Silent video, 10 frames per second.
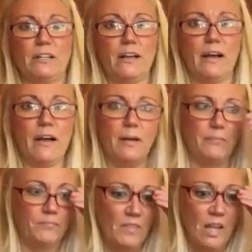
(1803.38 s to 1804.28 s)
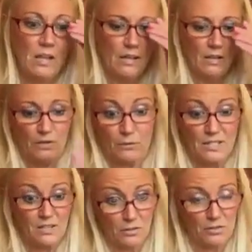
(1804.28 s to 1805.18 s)
for an easy meal.
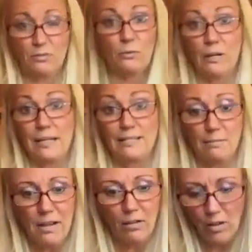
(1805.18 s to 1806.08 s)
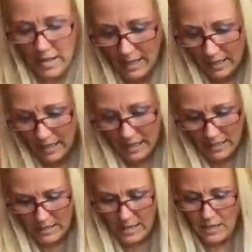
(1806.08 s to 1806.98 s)
And just people aren't
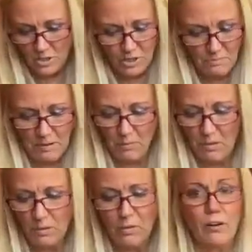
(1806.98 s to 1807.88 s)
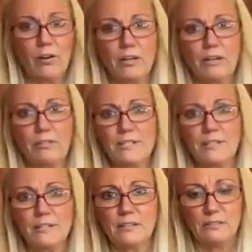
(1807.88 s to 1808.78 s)
interested in cooking by scratch anymore.
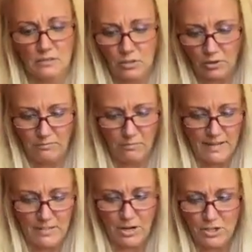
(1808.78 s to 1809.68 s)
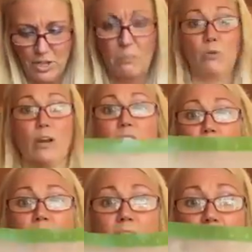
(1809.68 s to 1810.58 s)
Anyway, they also come in this size.
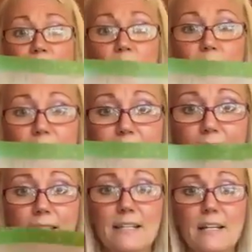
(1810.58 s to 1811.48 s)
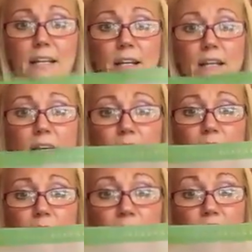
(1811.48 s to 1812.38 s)
And you can see, like, I use
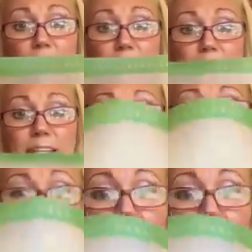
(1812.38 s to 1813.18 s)
mine like crazy.